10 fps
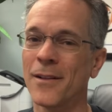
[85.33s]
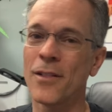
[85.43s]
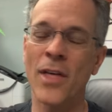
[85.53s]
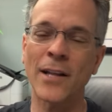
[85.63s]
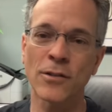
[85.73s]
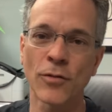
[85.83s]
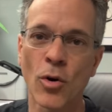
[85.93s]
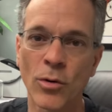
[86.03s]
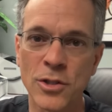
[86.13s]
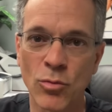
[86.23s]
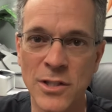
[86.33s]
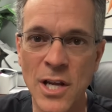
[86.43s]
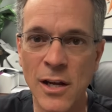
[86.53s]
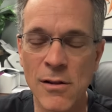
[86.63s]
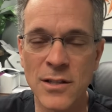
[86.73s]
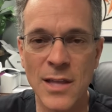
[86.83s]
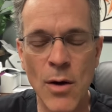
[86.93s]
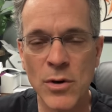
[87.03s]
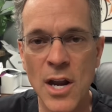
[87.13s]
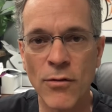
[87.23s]
That's of course ridiculous.
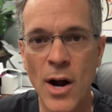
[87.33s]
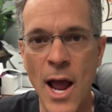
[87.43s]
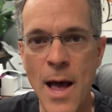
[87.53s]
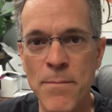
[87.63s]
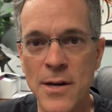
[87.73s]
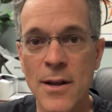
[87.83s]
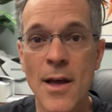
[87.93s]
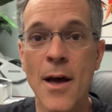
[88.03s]
That would never happen.